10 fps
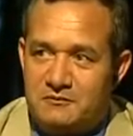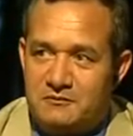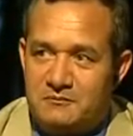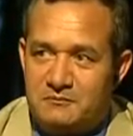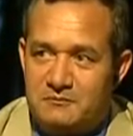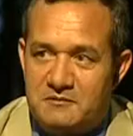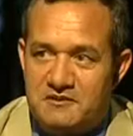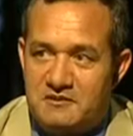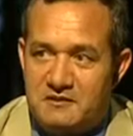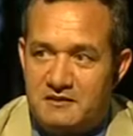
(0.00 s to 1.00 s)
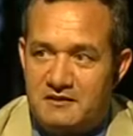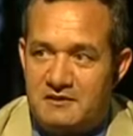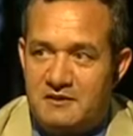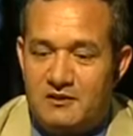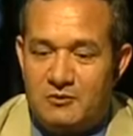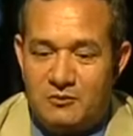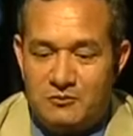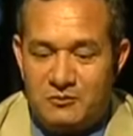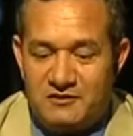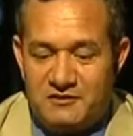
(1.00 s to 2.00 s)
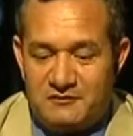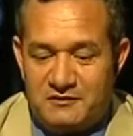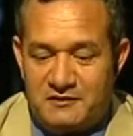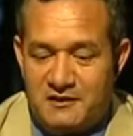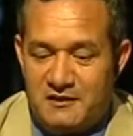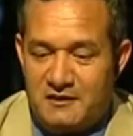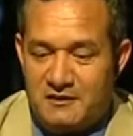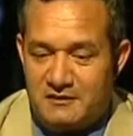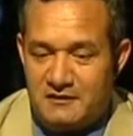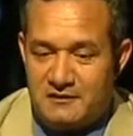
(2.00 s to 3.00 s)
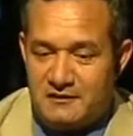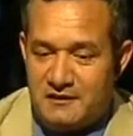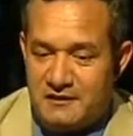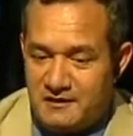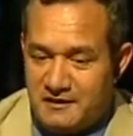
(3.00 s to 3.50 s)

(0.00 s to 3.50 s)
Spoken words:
materials or whatever. In